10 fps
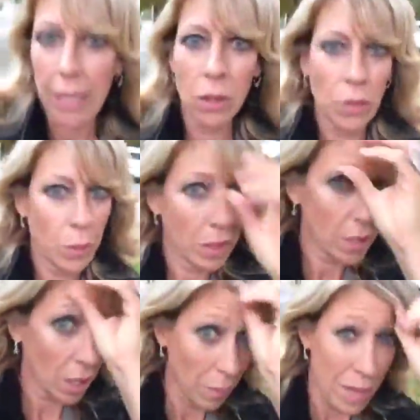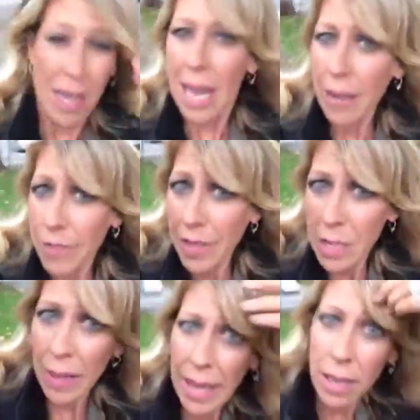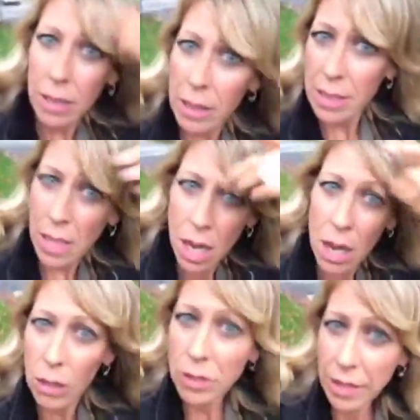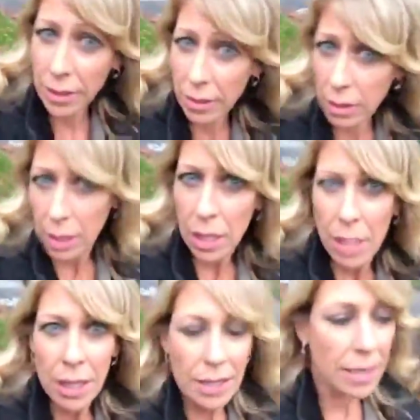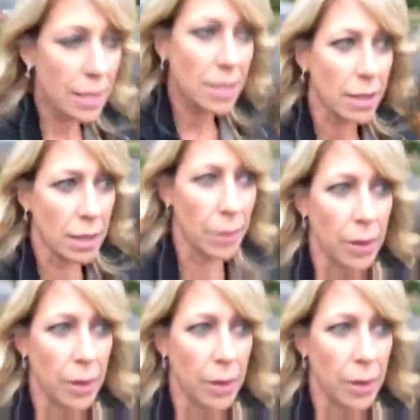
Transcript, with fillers: I can hold it with this arm. And fix my hair because, oh dear, this isn't going to